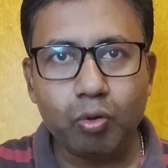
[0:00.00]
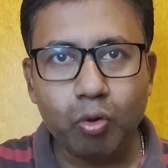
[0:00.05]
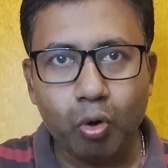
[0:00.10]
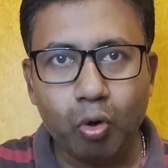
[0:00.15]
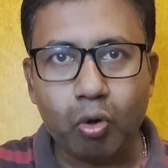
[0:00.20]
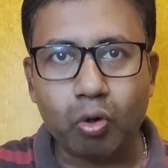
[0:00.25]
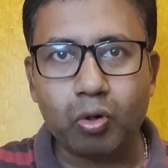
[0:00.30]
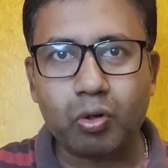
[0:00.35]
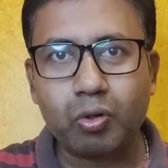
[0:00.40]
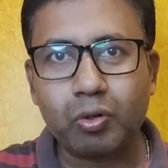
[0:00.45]

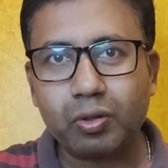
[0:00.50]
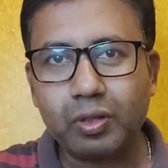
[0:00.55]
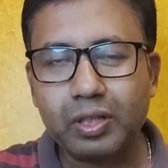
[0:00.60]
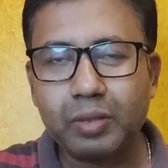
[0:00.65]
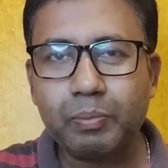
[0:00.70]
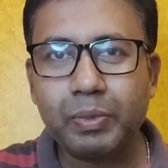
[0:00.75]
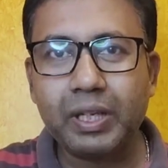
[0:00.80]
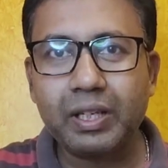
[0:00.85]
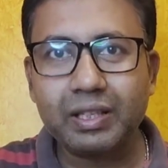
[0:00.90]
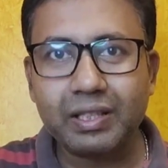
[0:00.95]
note
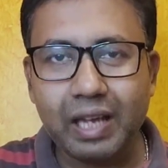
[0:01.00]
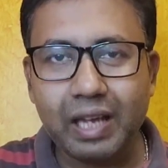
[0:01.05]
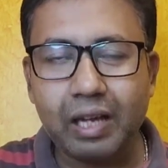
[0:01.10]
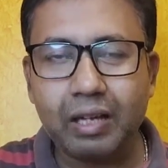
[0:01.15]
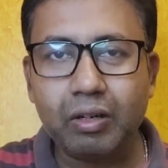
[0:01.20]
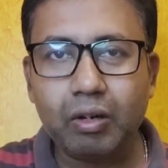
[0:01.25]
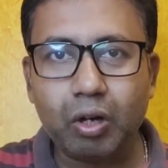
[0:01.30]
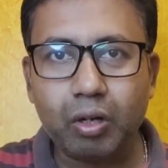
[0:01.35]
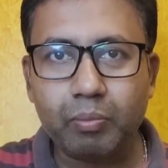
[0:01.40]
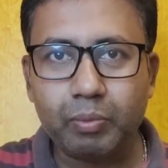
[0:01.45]
is being
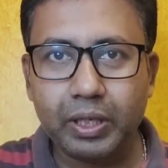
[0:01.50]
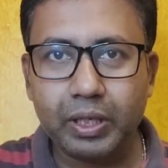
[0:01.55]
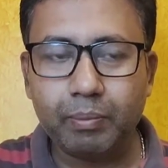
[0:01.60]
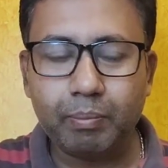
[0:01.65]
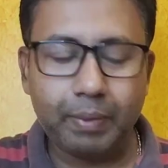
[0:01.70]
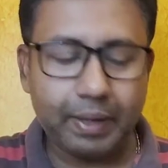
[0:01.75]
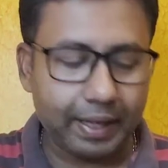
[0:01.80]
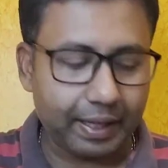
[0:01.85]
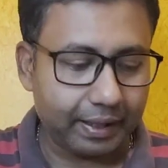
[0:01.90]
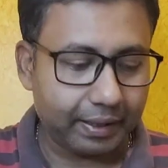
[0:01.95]
sung or
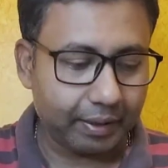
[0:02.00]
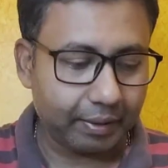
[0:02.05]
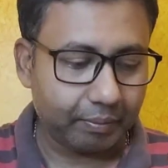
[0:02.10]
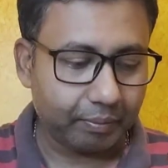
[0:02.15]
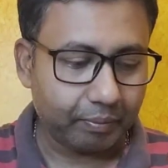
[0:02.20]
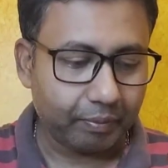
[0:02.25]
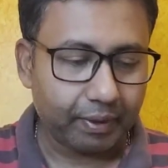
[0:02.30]
being played,